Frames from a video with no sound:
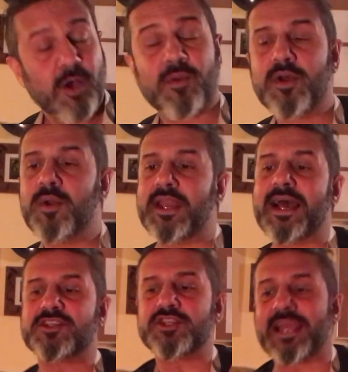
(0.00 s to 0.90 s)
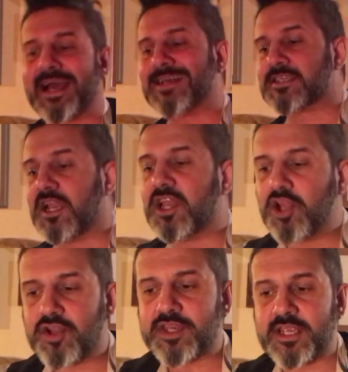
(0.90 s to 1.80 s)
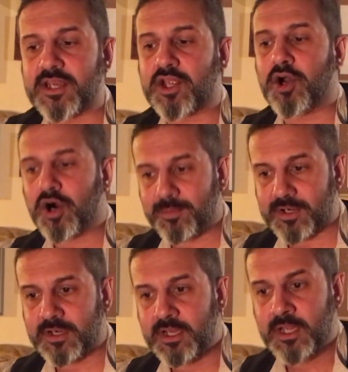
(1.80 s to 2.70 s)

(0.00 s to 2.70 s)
Although it actually has a lot in common